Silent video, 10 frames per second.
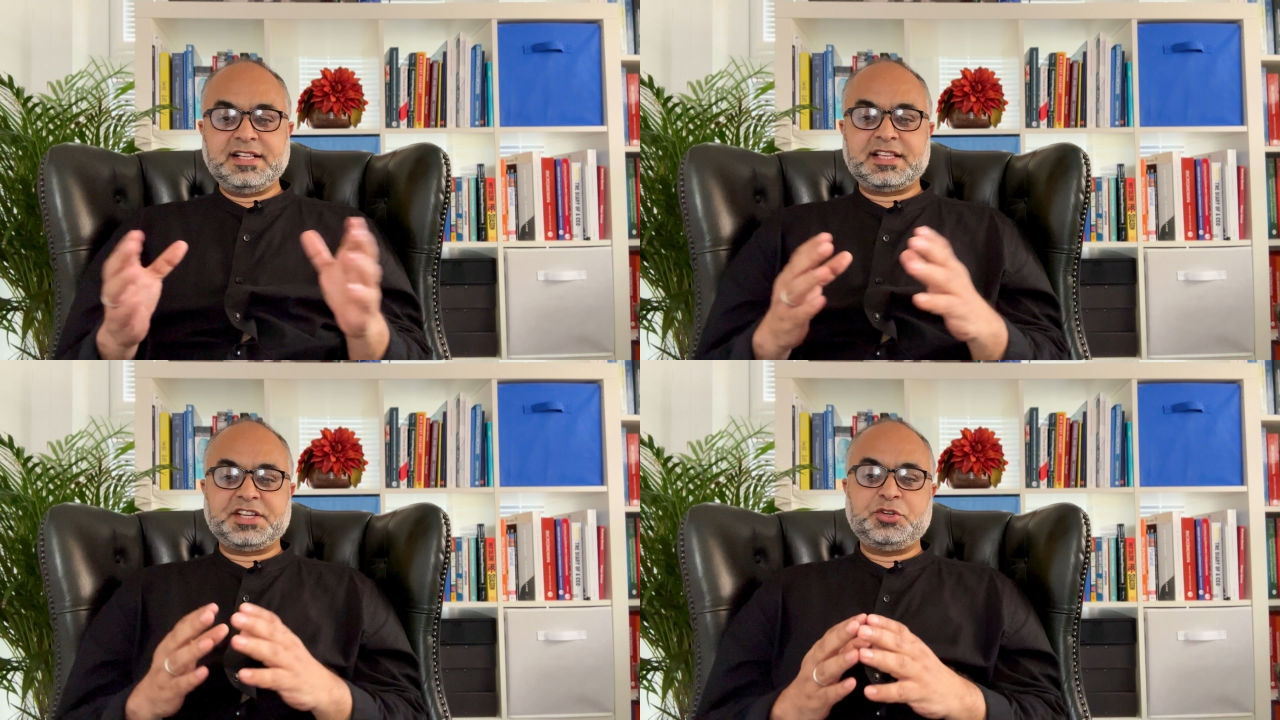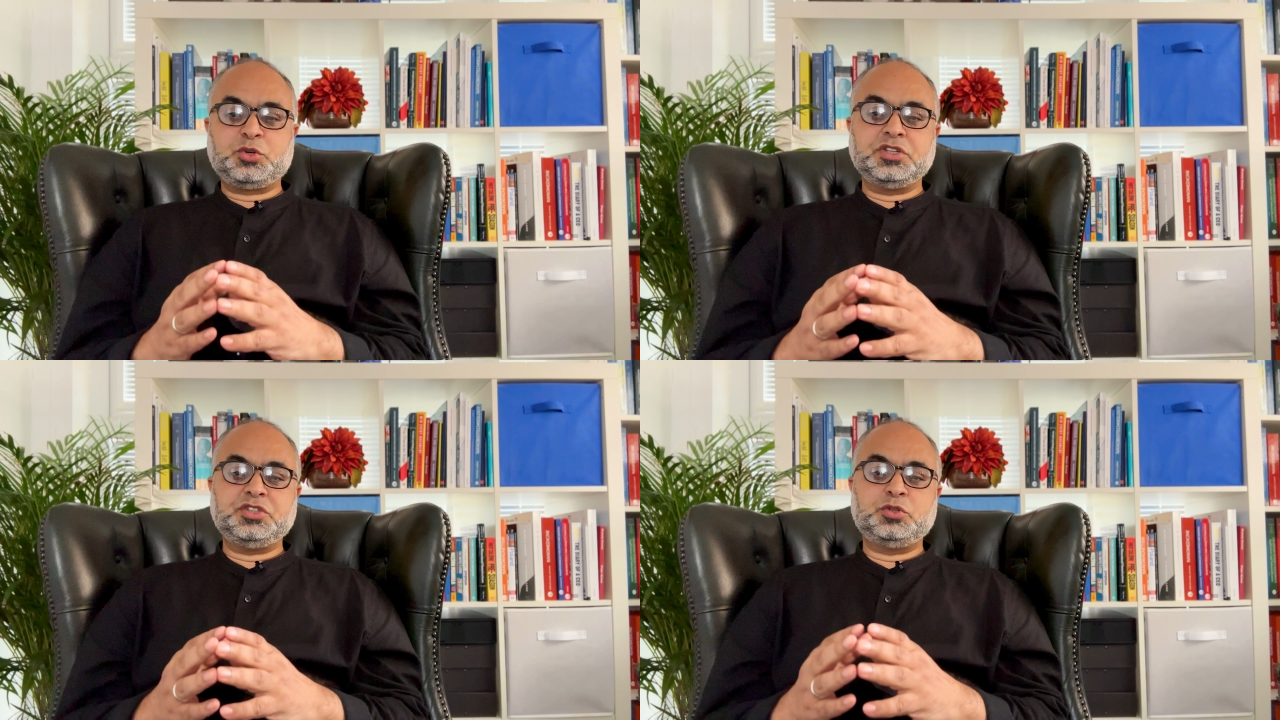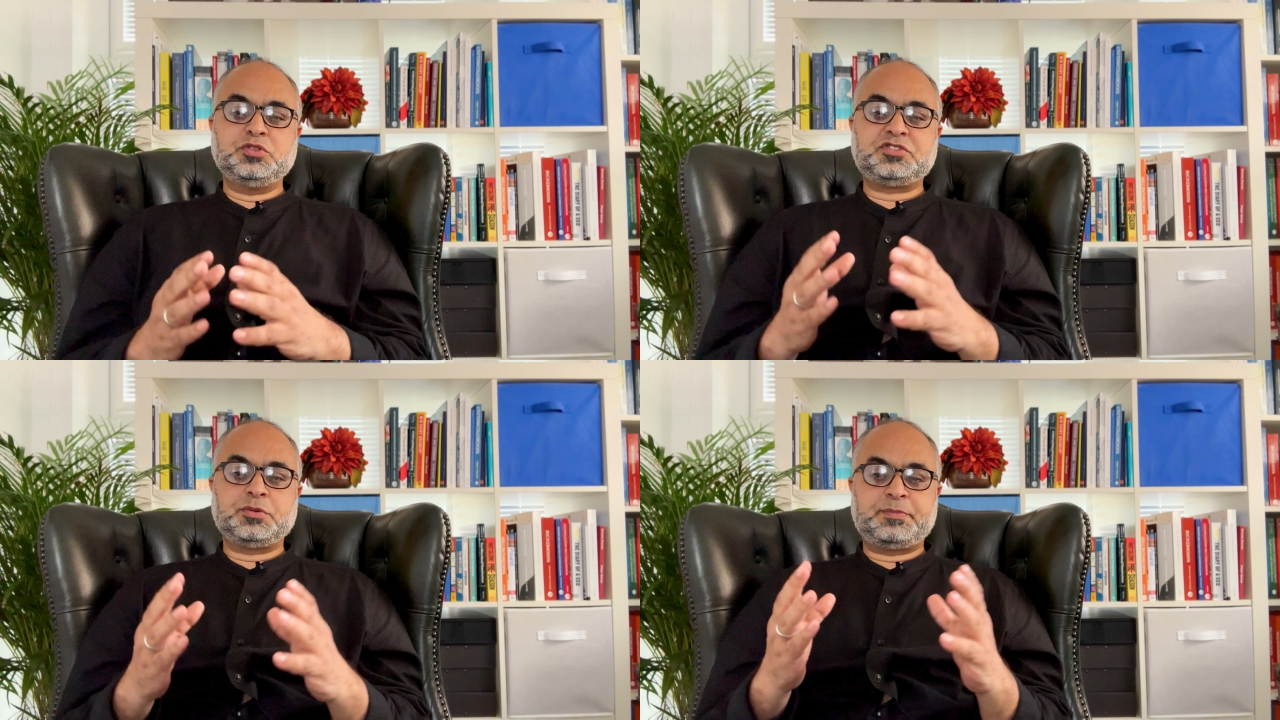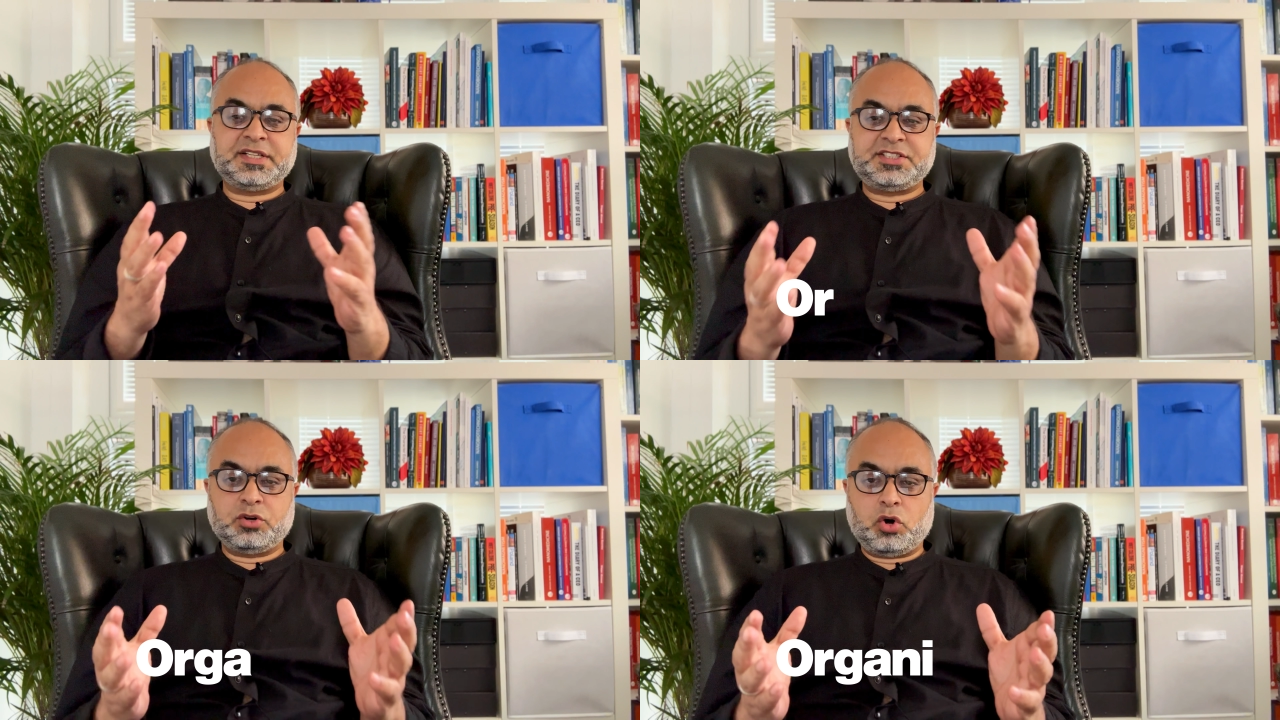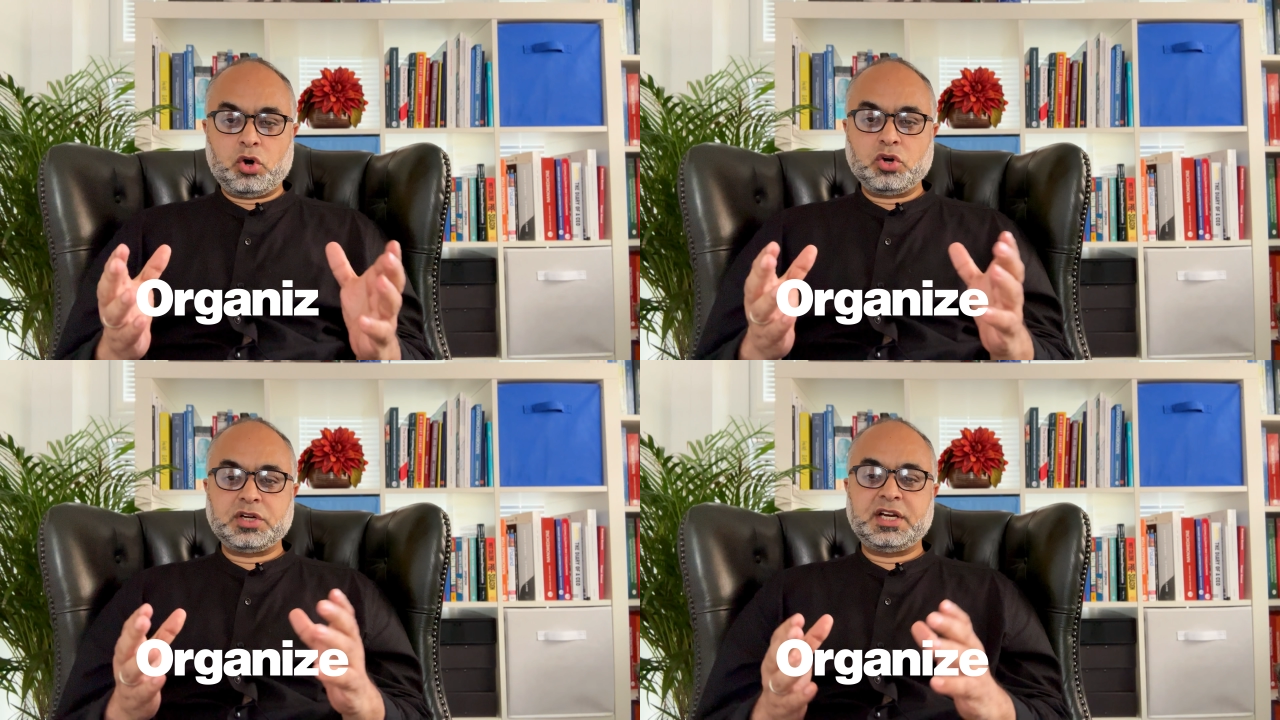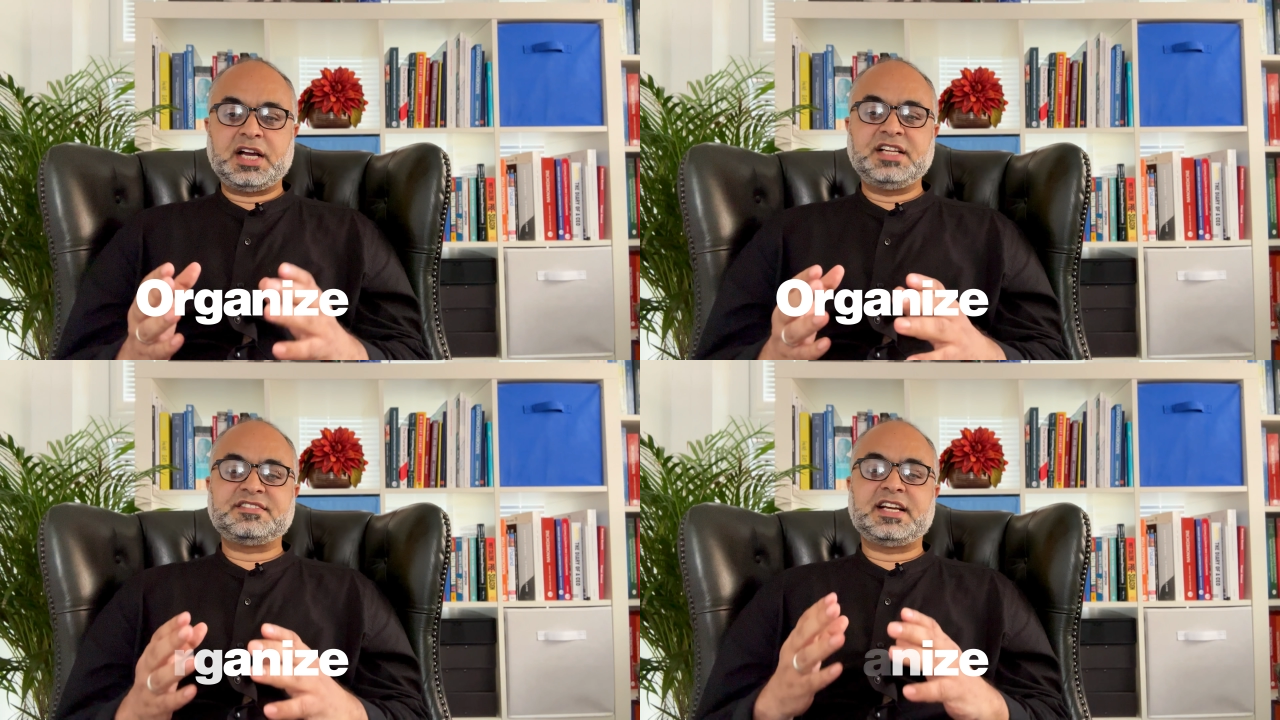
that you can use to better organize